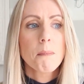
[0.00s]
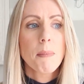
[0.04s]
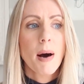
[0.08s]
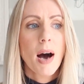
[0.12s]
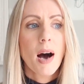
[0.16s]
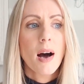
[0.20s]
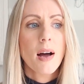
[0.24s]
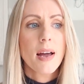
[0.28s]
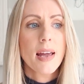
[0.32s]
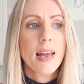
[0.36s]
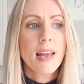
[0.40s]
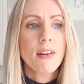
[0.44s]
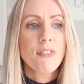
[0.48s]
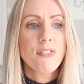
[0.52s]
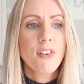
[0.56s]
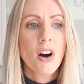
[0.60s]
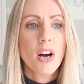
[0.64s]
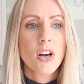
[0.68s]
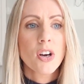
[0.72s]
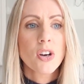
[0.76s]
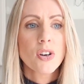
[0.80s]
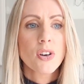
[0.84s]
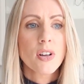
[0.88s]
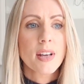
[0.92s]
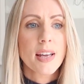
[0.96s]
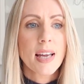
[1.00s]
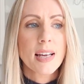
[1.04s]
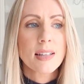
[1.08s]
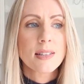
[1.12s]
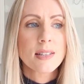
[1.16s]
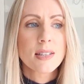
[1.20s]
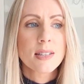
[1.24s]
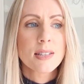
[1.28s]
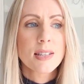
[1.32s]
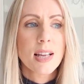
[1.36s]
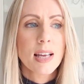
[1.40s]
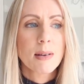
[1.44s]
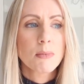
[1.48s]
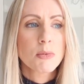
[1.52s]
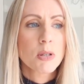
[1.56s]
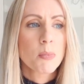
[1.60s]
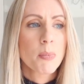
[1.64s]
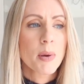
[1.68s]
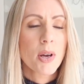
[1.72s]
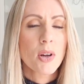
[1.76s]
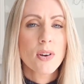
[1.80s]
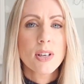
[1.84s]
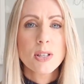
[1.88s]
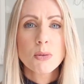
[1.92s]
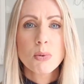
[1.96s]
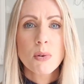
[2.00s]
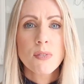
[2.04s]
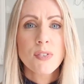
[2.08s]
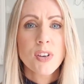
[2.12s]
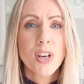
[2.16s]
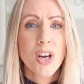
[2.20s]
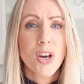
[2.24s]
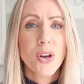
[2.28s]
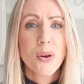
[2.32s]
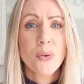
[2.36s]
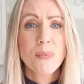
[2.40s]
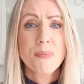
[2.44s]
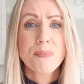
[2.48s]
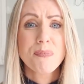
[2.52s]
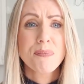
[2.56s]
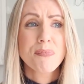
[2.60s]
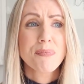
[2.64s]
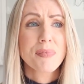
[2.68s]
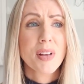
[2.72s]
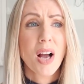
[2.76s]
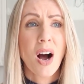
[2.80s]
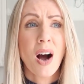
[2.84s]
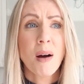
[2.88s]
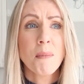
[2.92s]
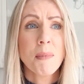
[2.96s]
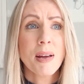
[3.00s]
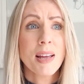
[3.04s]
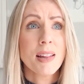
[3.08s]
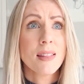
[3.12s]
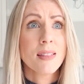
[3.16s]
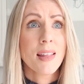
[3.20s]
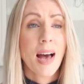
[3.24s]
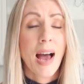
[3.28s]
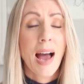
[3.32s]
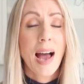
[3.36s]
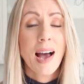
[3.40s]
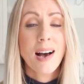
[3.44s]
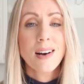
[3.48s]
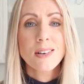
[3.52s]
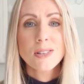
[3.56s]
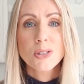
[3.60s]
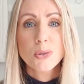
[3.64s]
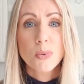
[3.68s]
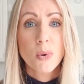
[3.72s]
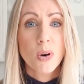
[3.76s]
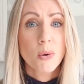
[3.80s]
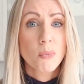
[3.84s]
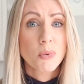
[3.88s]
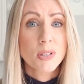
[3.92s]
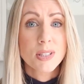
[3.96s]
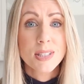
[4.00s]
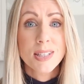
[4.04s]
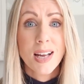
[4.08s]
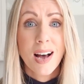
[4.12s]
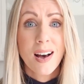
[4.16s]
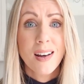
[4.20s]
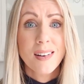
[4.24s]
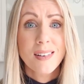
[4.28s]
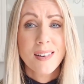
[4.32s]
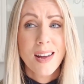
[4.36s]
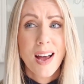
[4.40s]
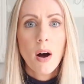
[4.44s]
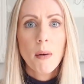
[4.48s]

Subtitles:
But if I couldn't get to sleep, to be honest with you, I mean, the housework was done.